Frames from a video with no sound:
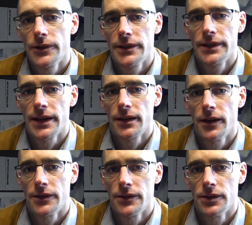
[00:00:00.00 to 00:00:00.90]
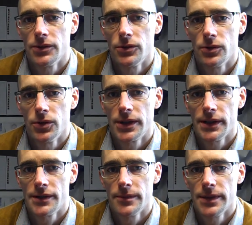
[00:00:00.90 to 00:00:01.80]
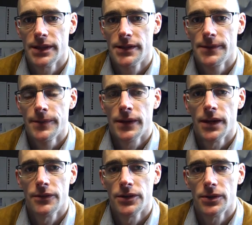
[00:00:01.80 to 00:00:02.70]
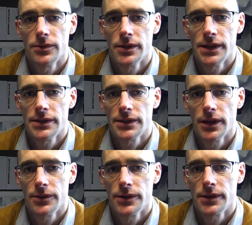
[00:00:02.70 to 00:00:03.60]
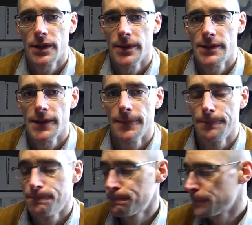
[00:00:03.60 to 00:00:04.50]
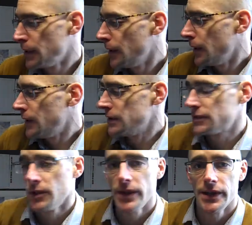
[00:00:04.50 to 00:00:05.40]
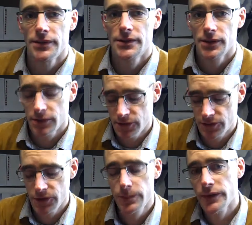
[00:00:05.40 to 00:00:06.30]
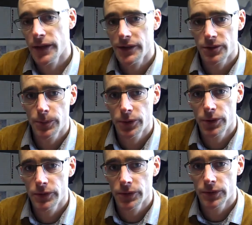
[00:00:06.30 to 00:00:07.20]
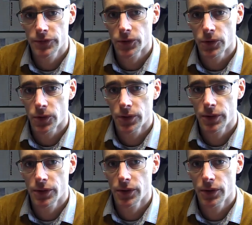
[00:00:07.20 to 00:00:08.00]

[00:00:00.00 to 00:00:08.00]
those are the deadlines that you're looking to meet if you need to go to the committee. So it's supervisor approval for